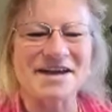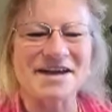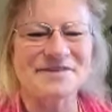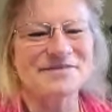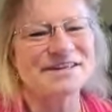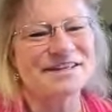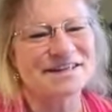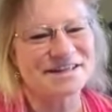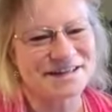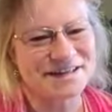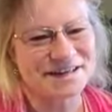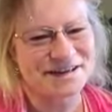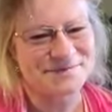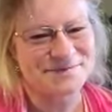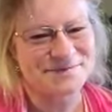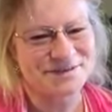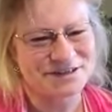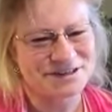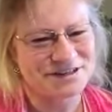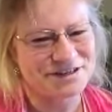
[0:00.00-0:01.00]
have a
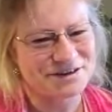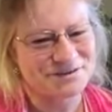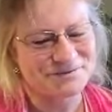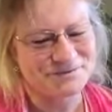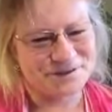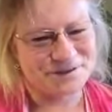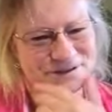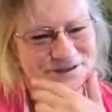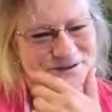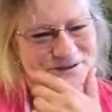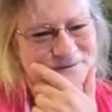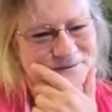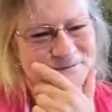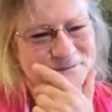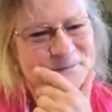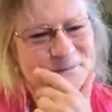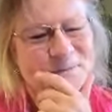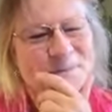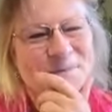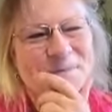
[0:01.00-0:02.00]
nickname to share with you.
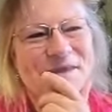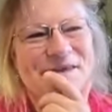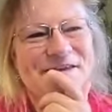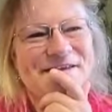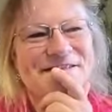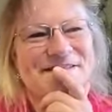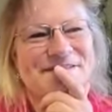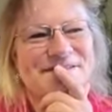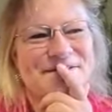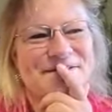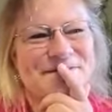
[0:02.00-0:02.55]
Please go.